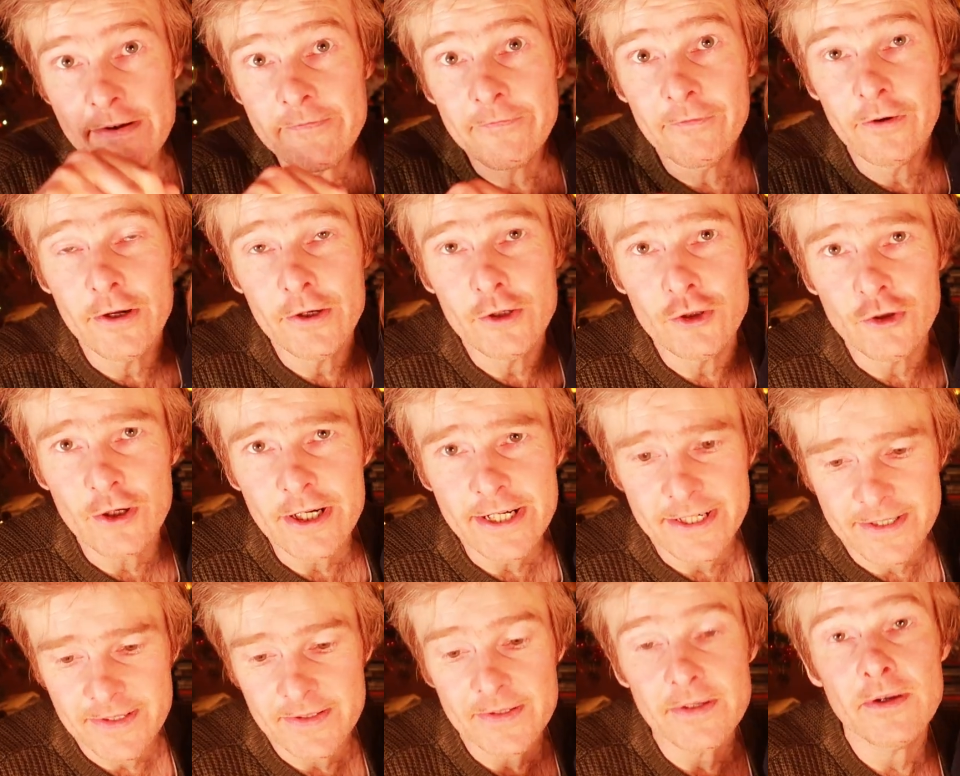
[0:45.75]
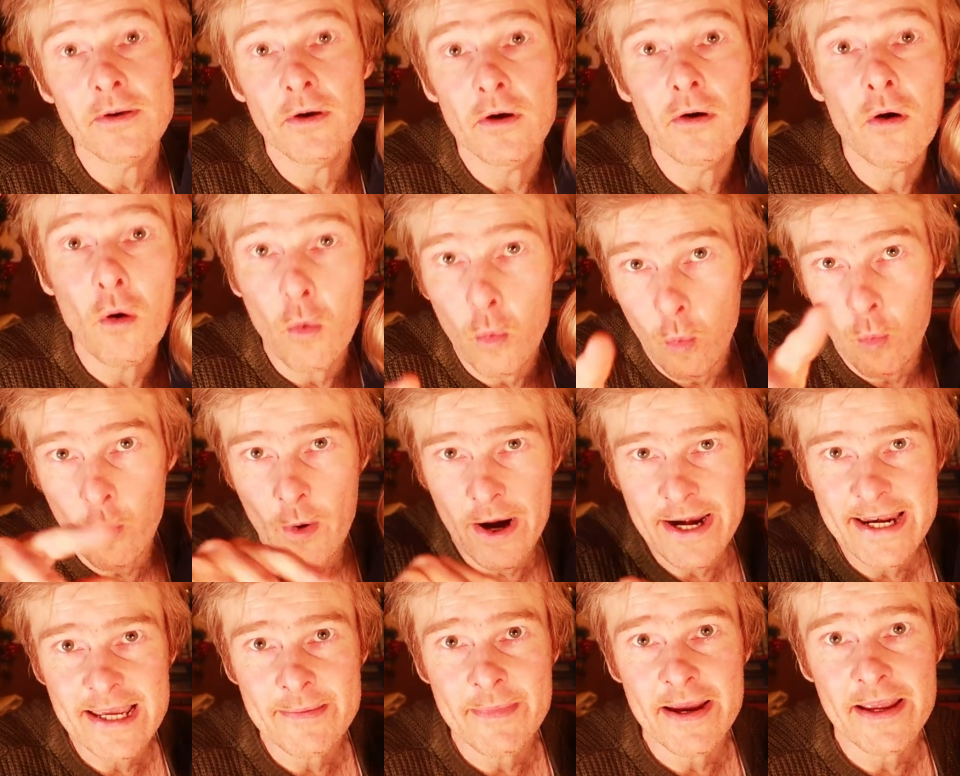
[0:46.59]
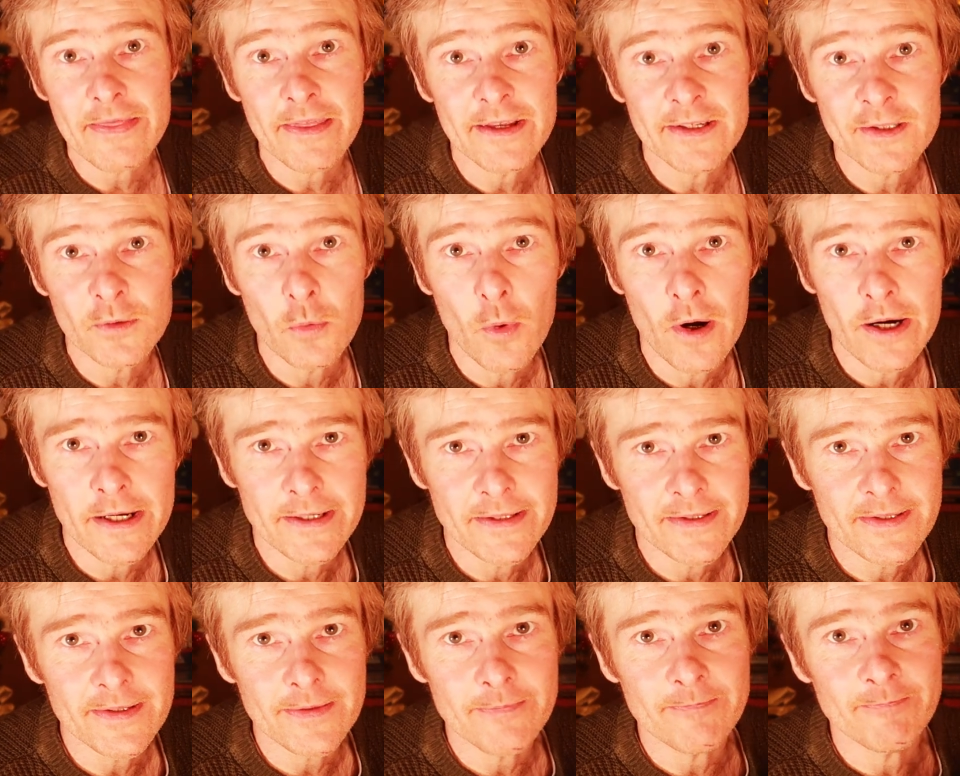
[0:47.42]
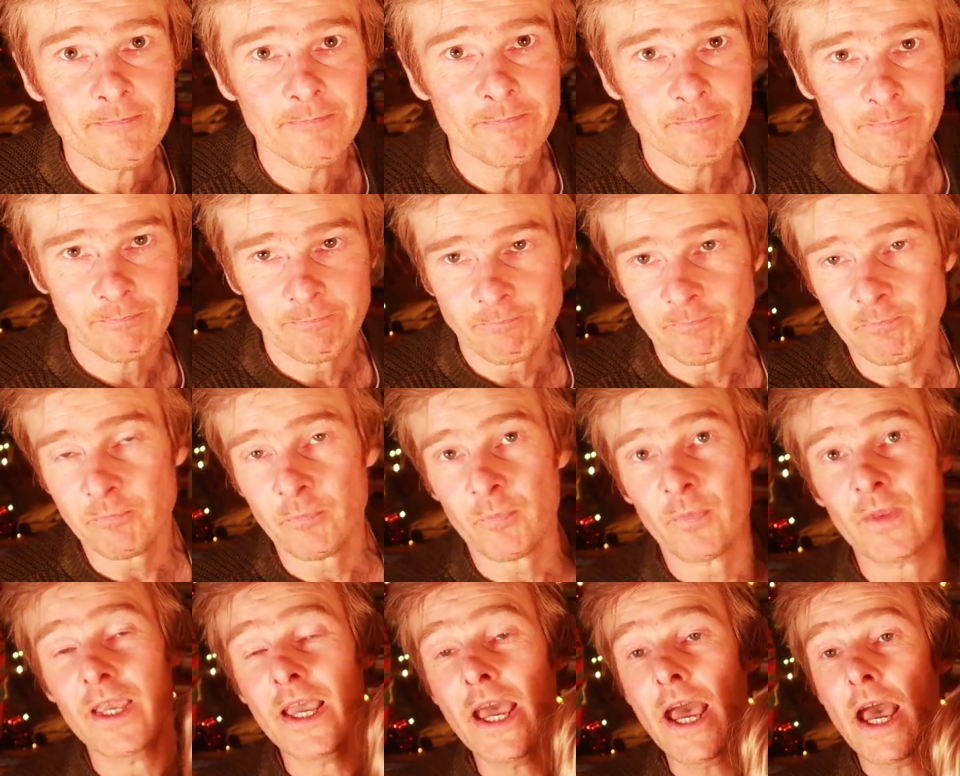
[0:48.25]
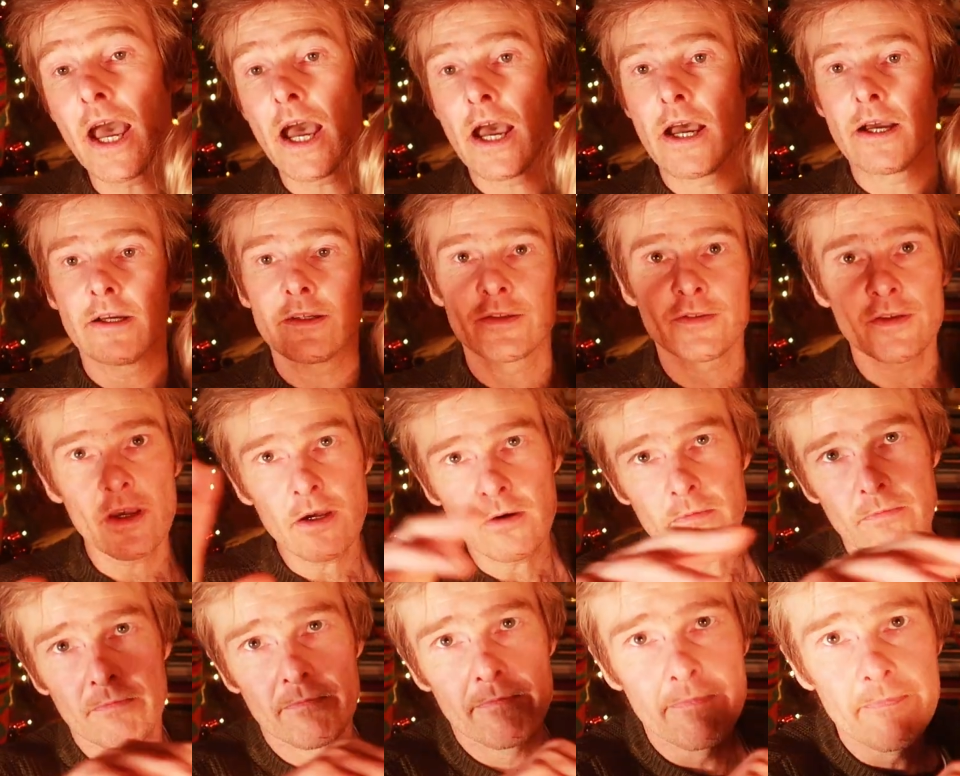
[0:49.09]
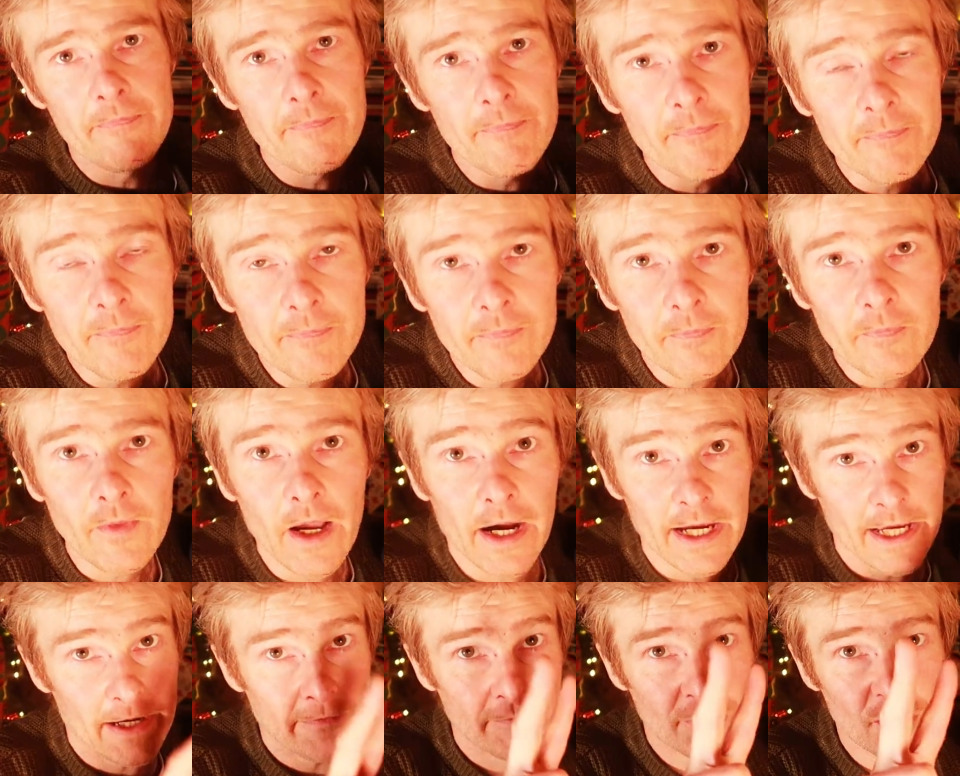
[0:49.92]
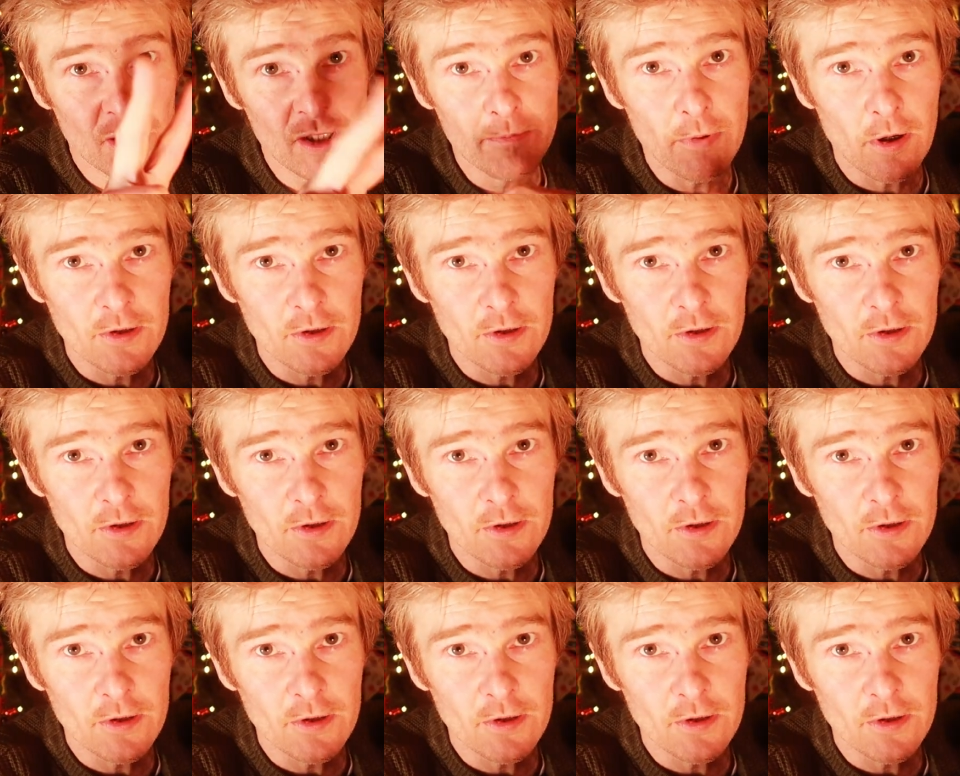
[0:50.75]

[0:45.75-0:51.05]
in for a treat when you make these wines. So I have two